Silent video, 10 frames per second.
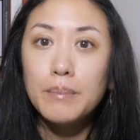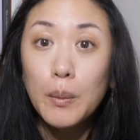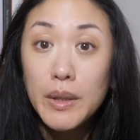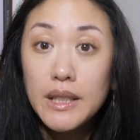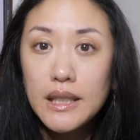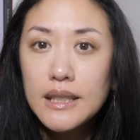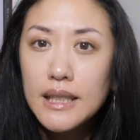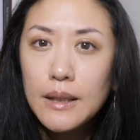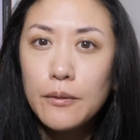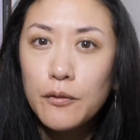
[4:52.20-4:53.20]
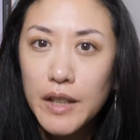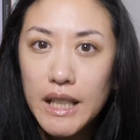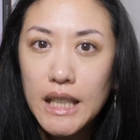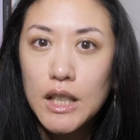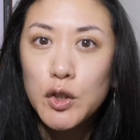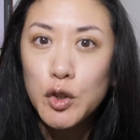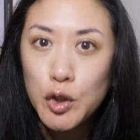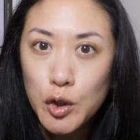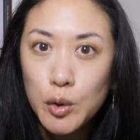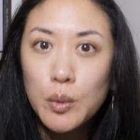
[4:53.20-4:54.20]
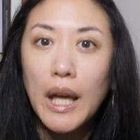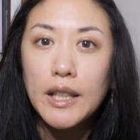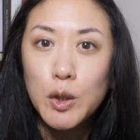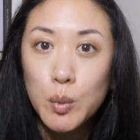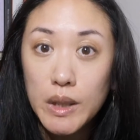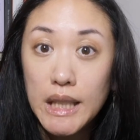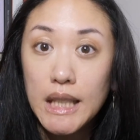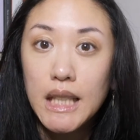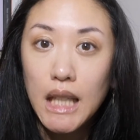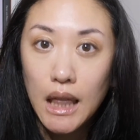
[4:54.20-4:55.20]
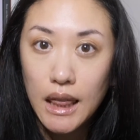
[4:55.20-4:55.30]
but we need to keep feeding it new and unique